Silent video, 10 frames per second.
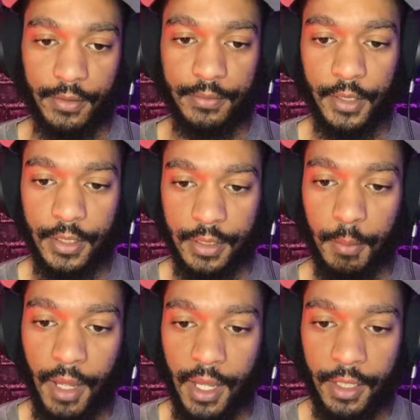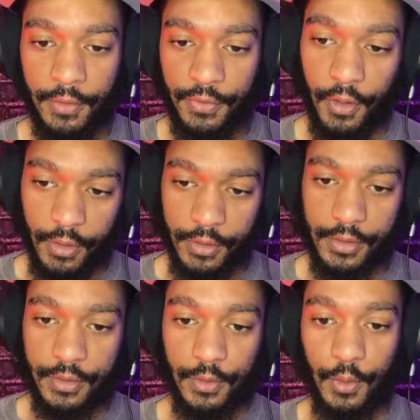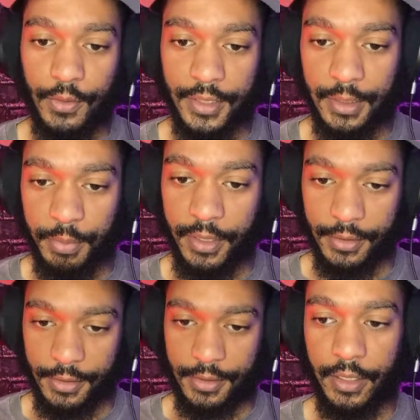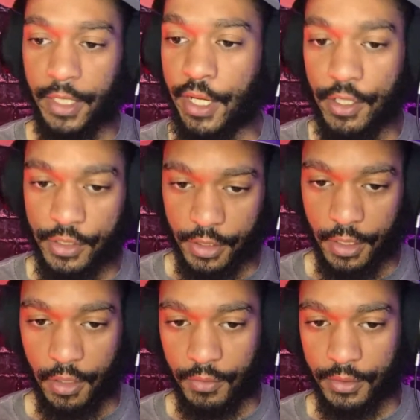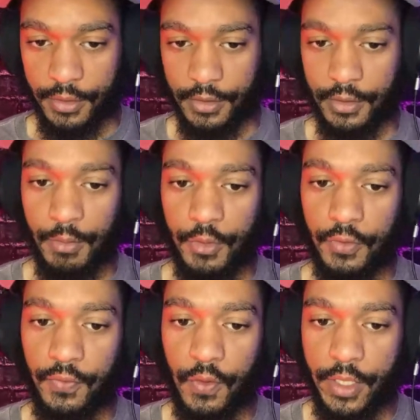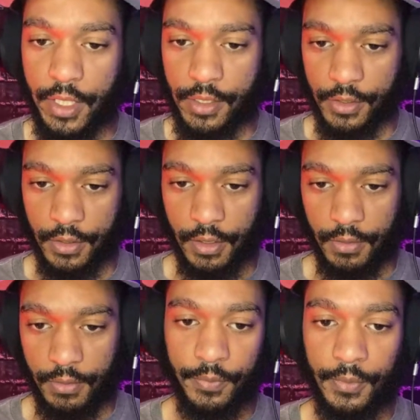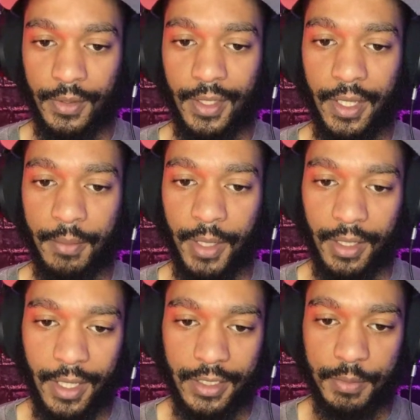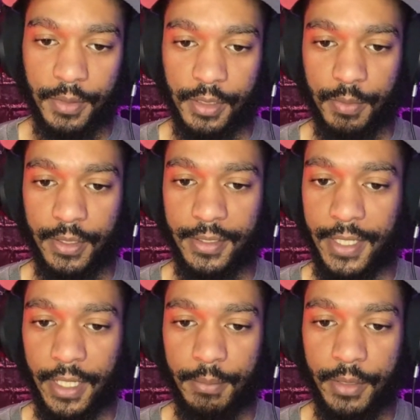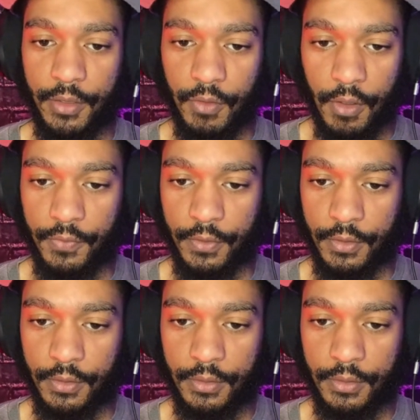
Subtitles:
These are my thoughts on Spence. Years ago, this is almost 4 years ago. Damn, I like Spence, but he can't beat Crawford.